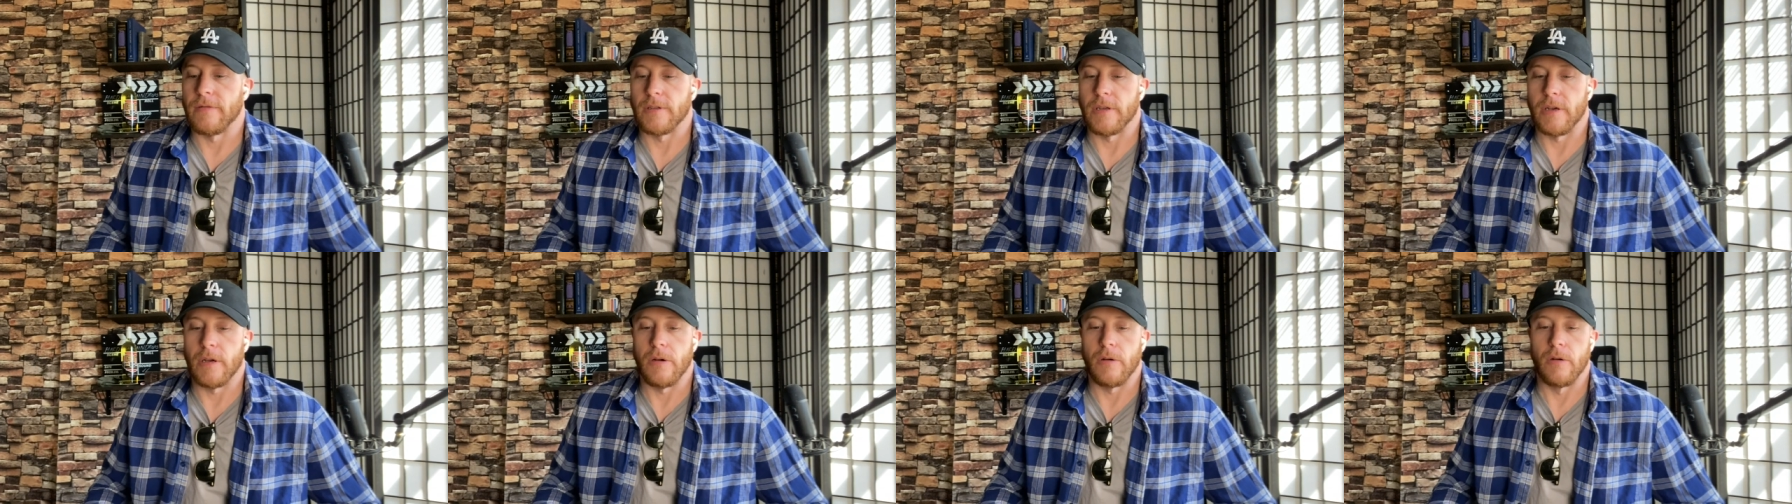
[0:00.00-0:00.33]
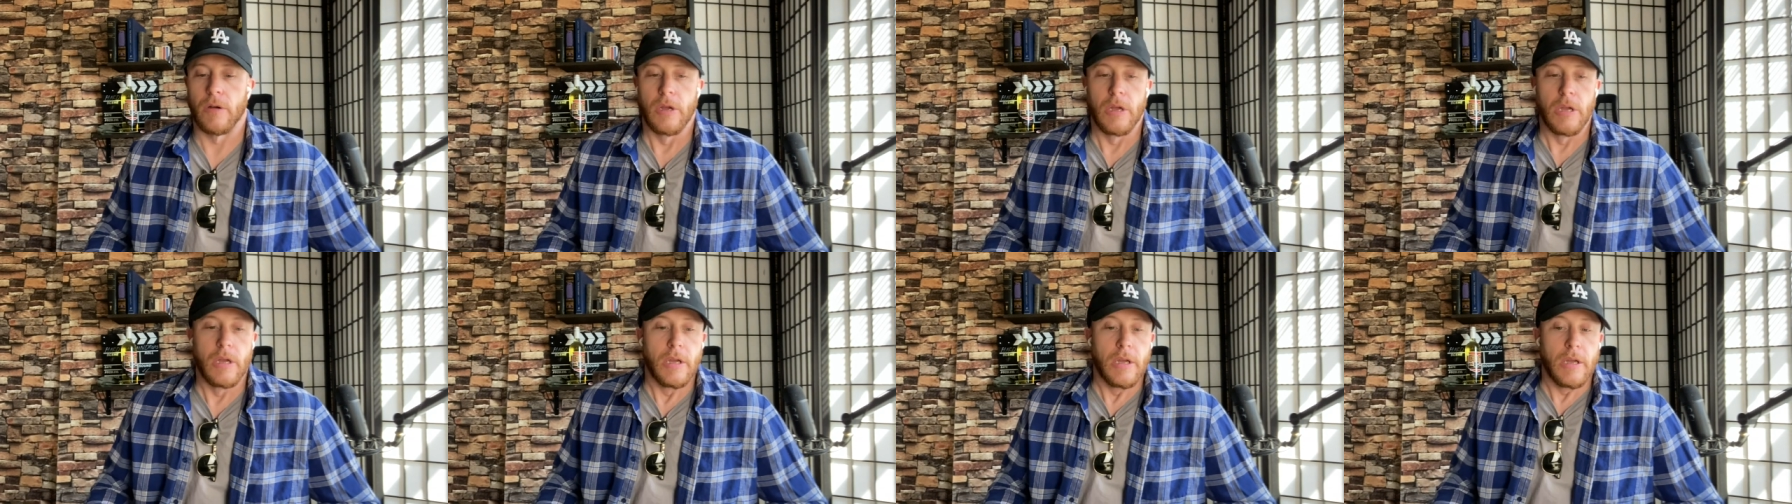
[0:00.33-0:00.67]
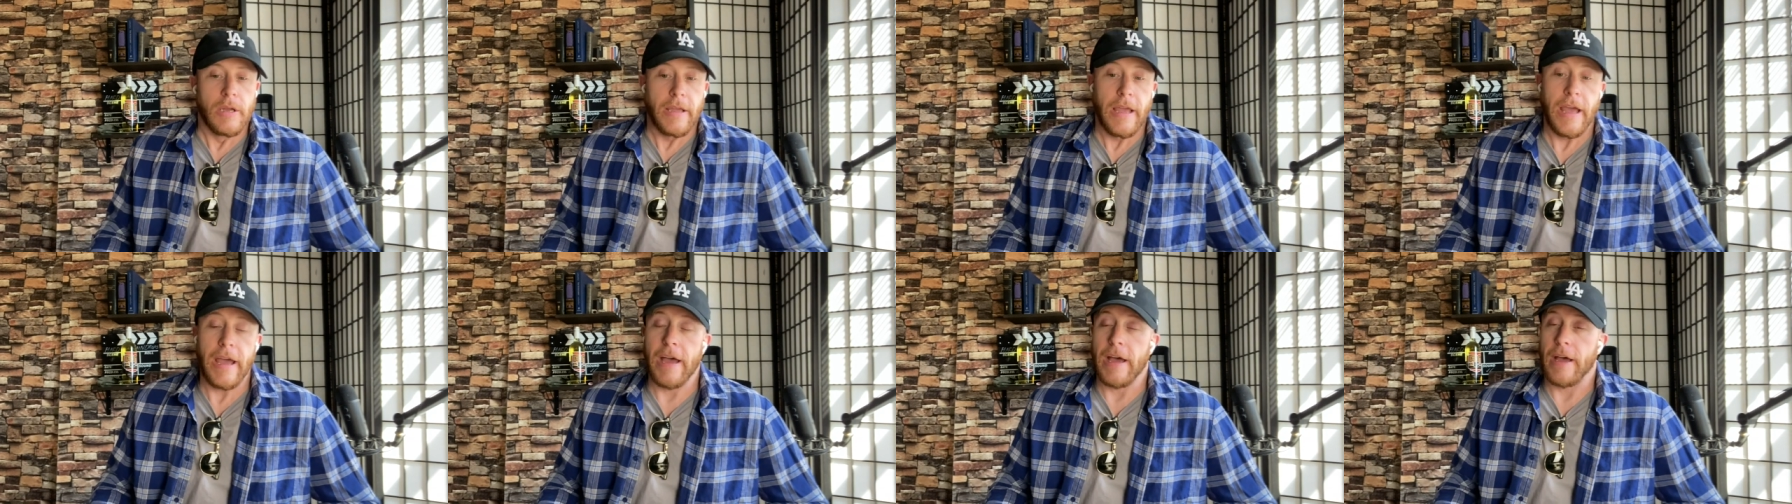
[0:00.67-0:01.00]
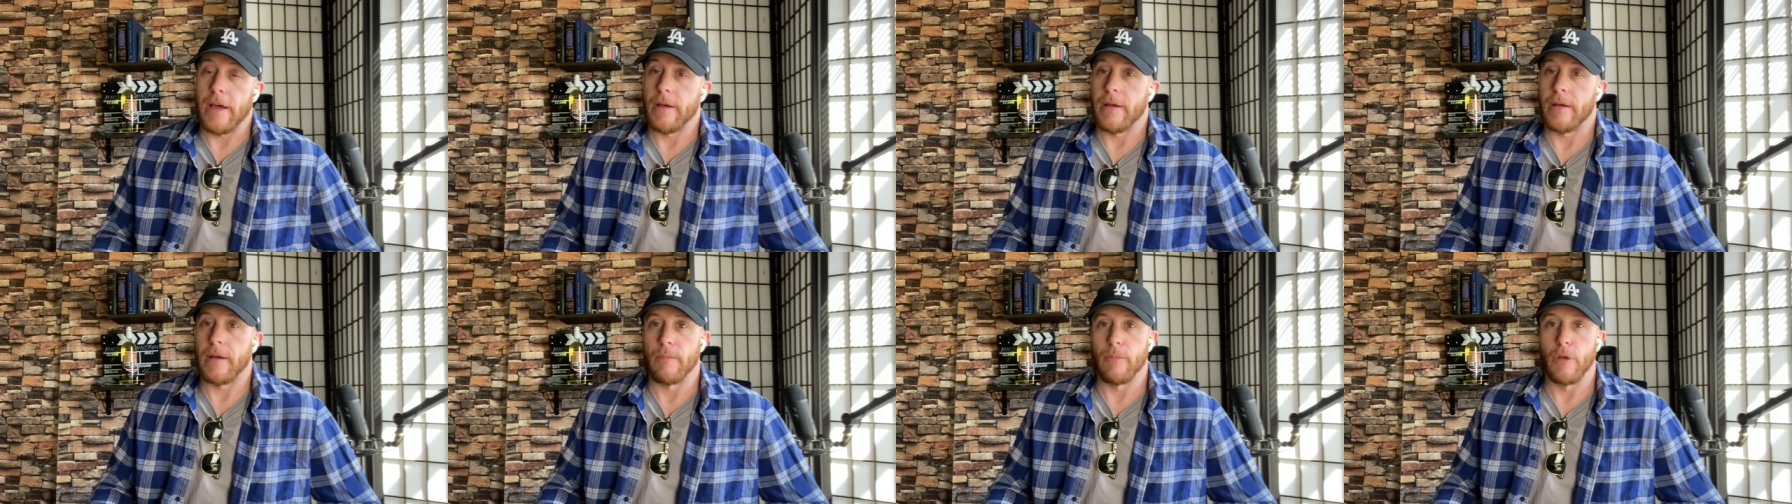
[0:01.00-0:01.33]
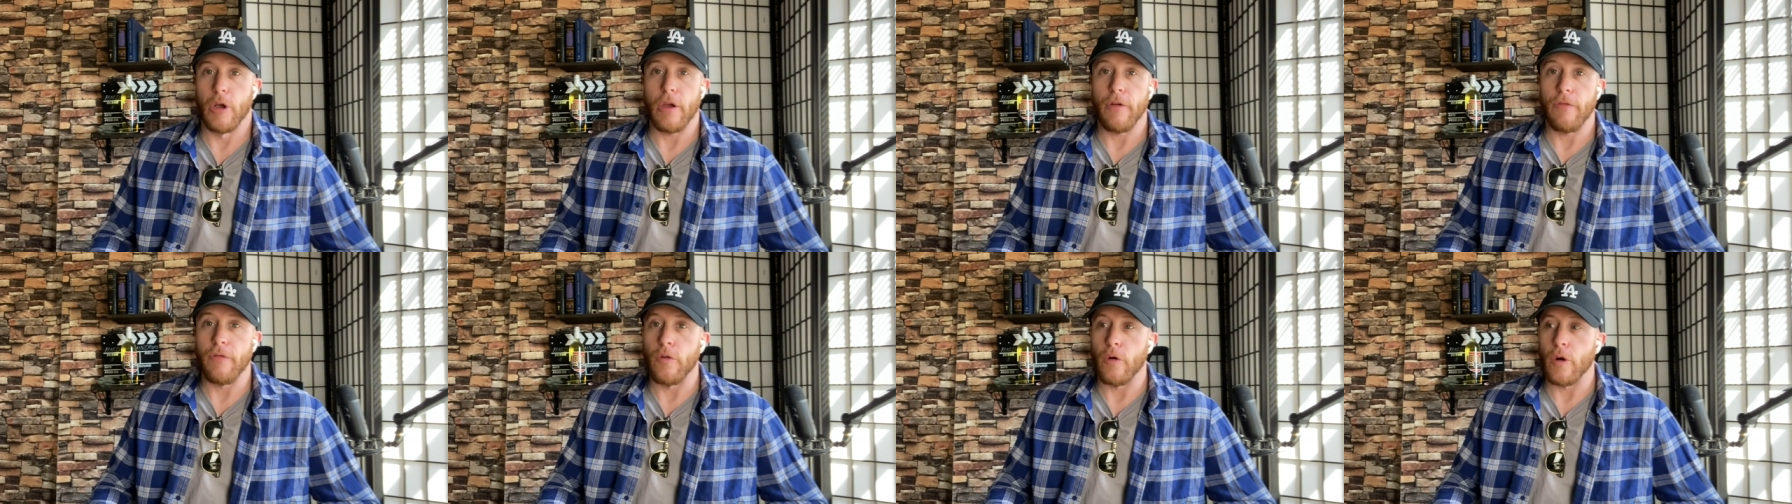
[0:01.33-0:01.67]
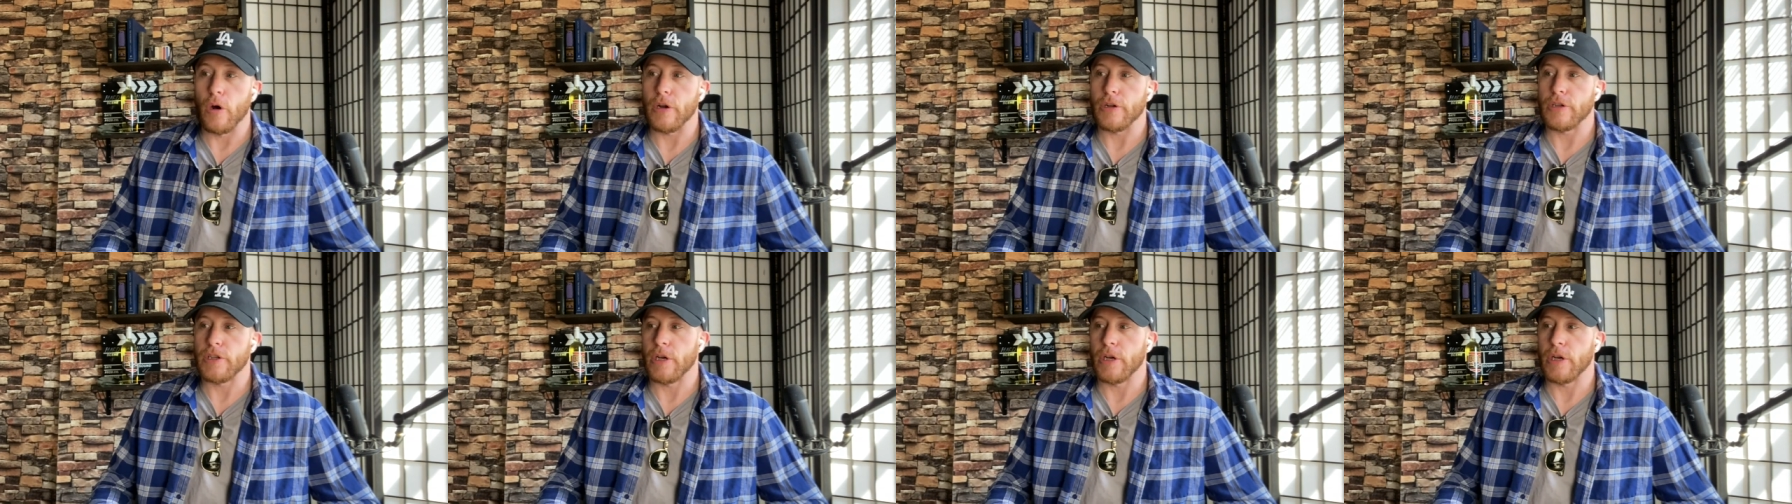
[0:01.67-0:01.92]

So yeah, I'm looking forward